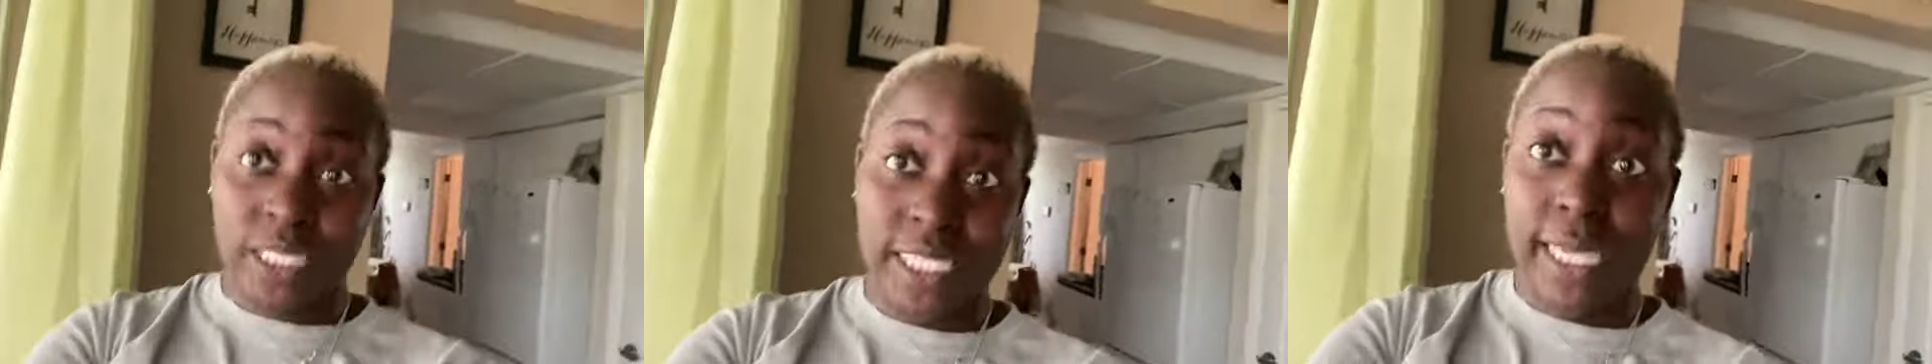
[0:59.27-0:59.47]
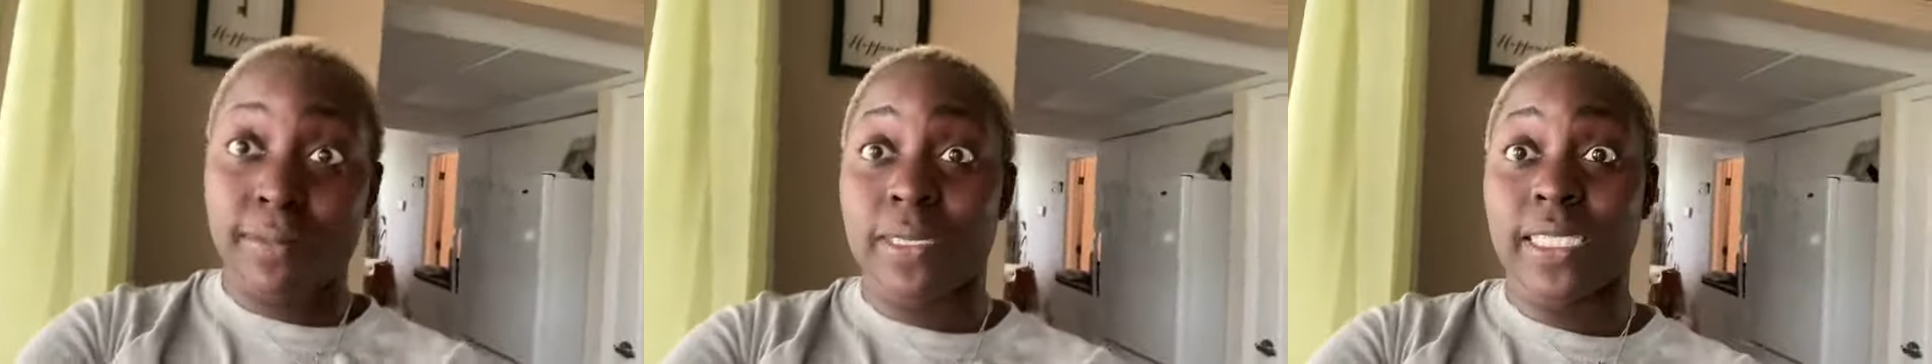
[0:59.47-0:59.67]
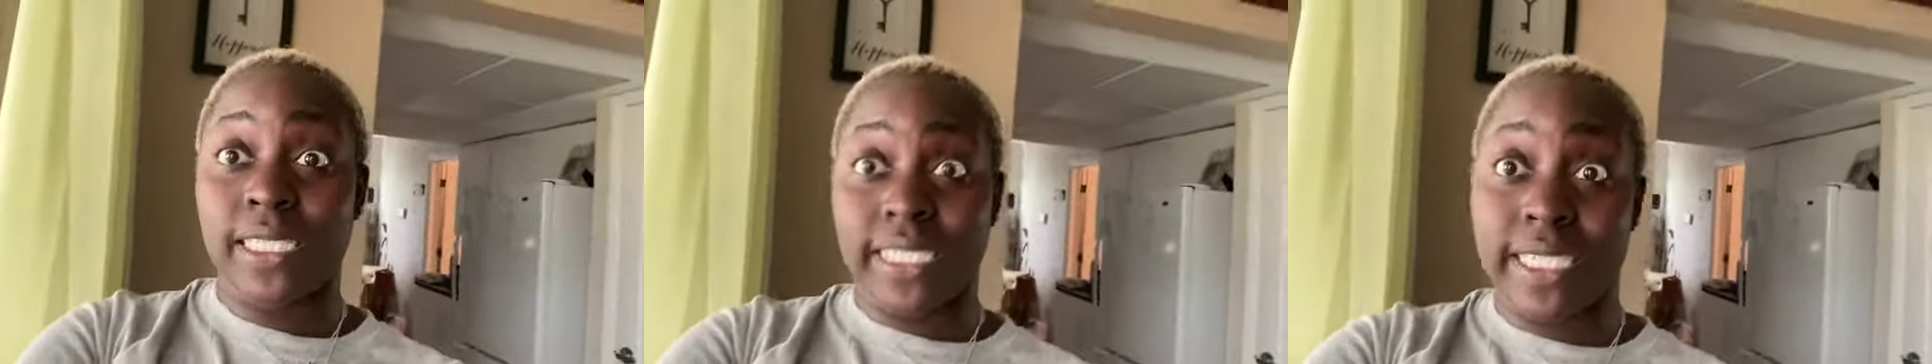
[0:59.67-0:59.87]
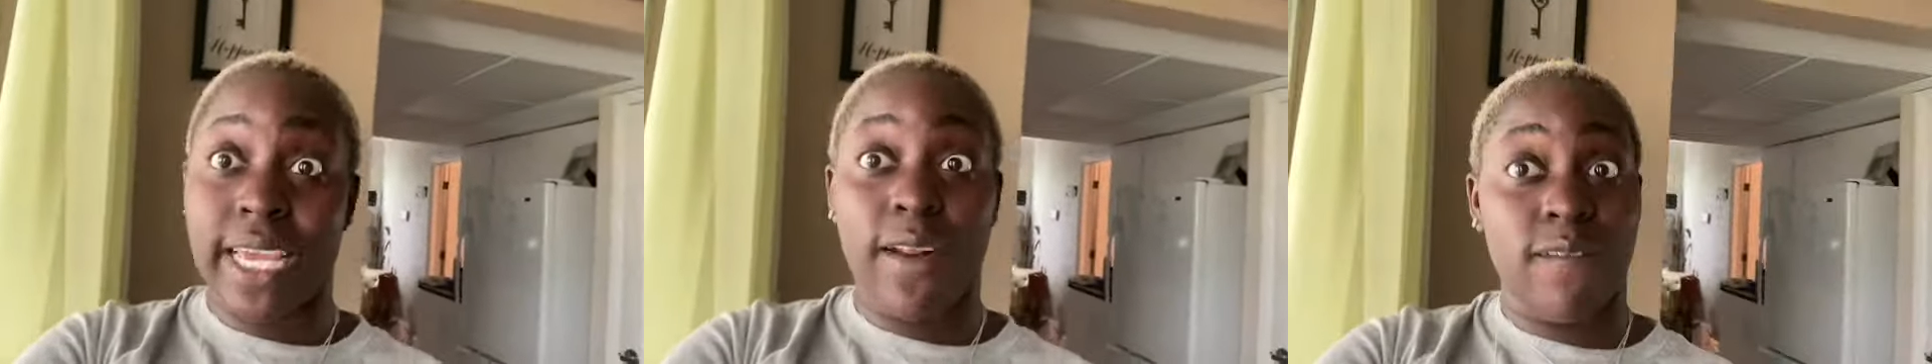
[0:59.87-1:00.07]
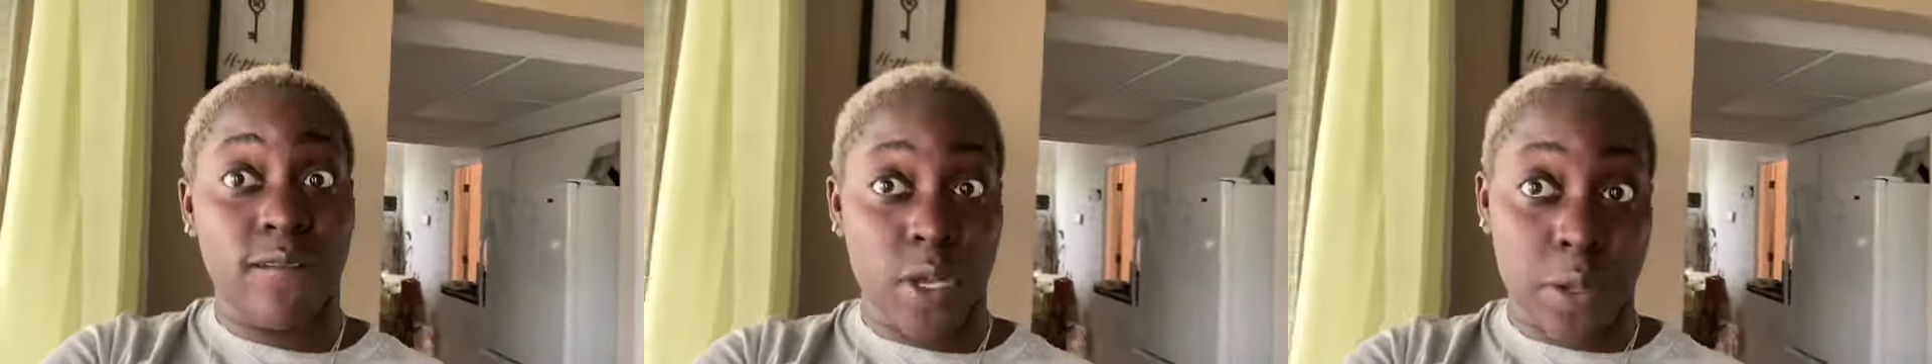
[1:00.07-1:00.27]
time since he's had
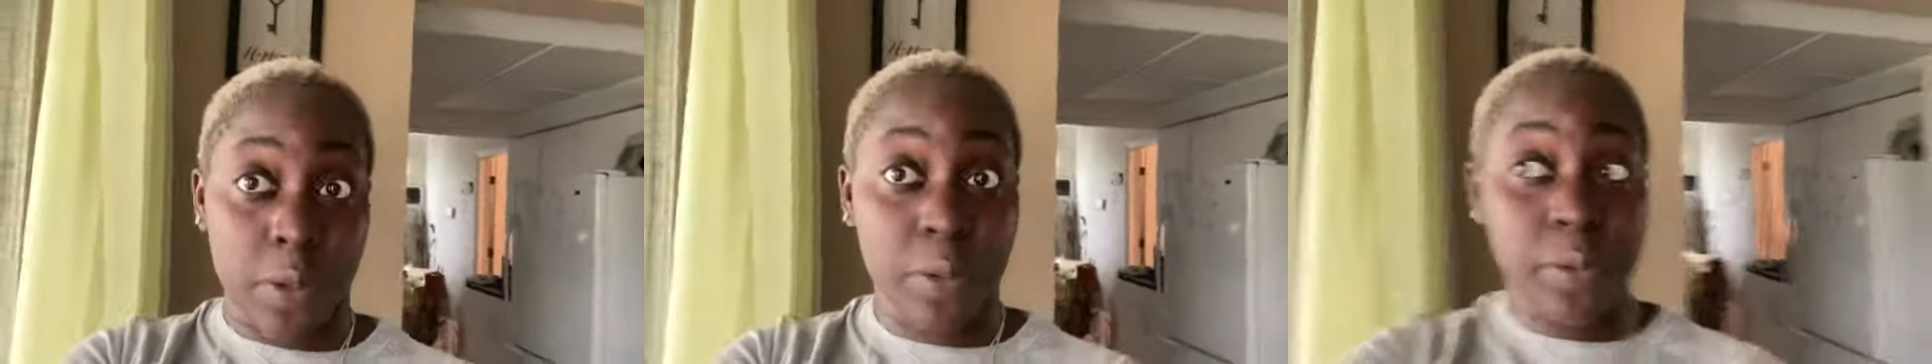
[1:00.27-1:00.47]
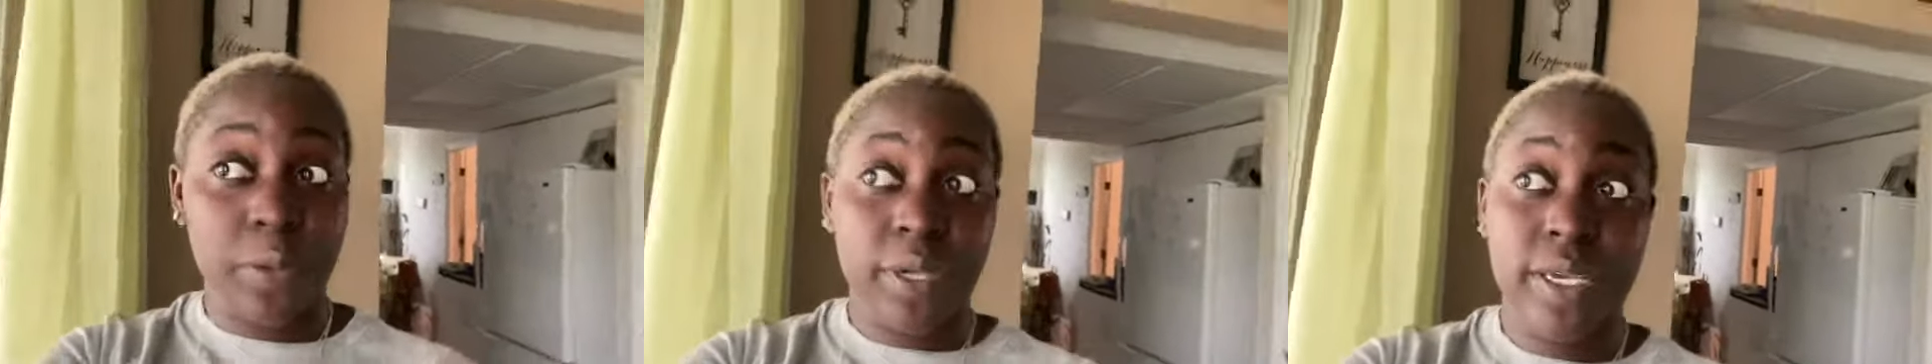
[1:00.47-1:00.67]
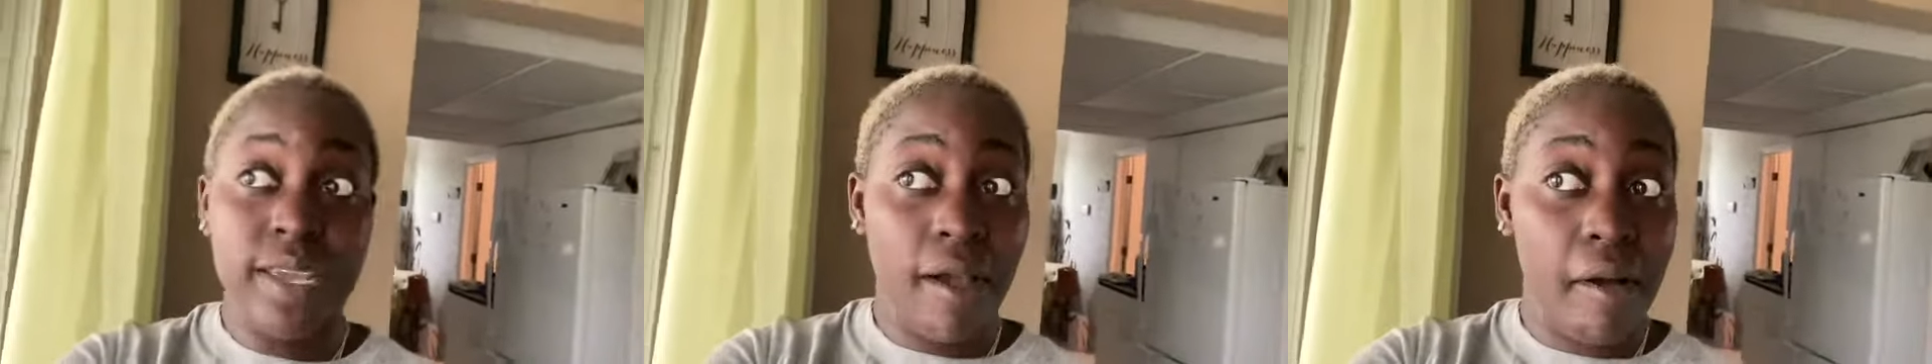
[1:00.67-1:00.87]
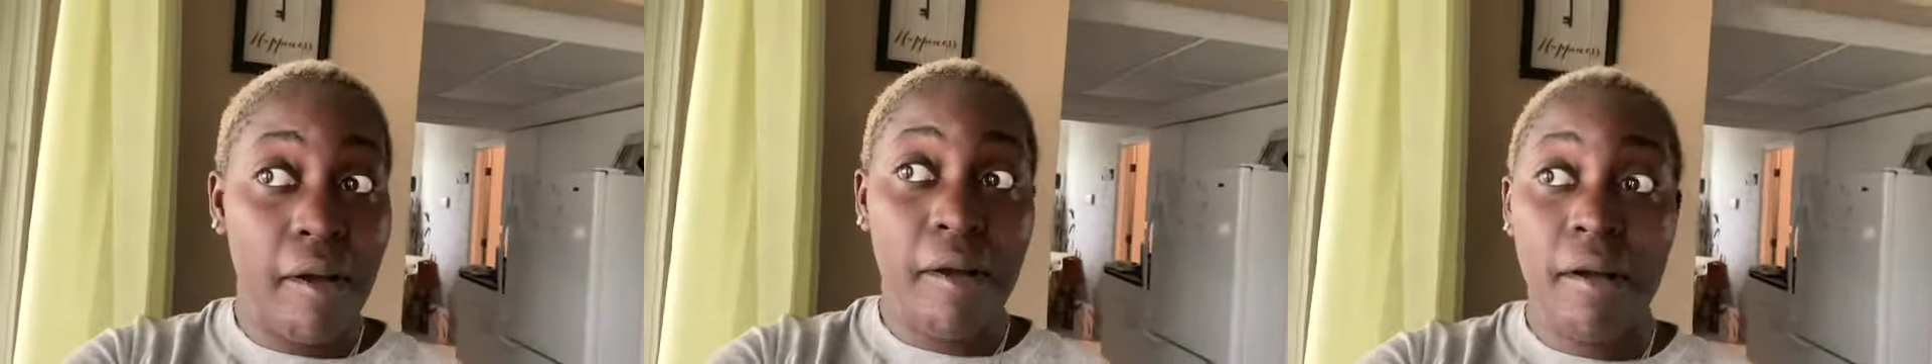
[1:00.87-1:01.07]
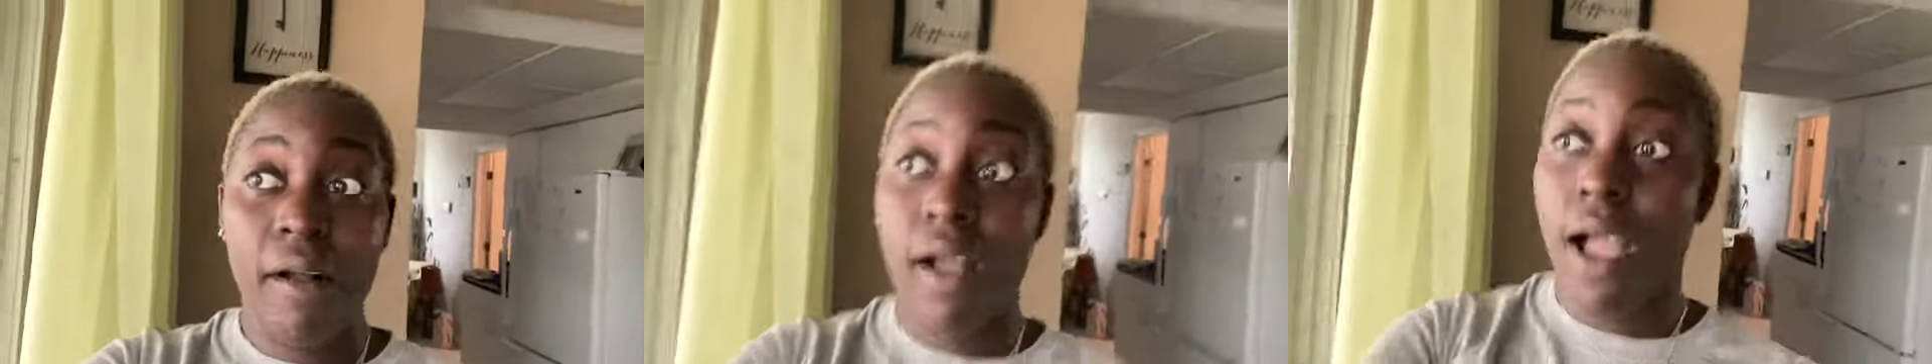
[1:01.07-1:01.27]
a phone
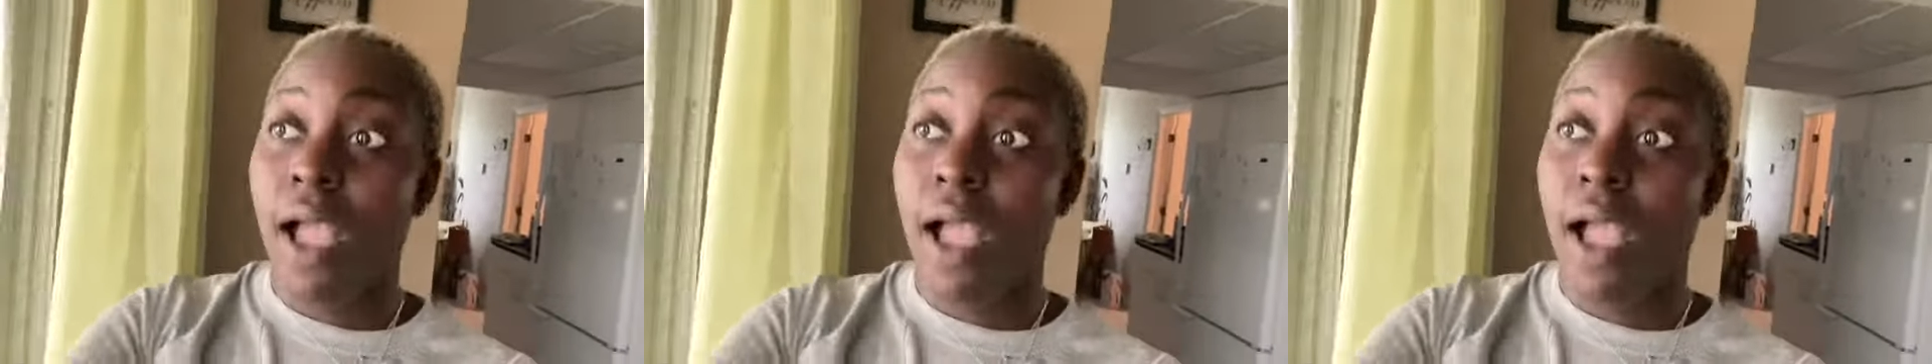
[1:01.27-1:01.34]
y'all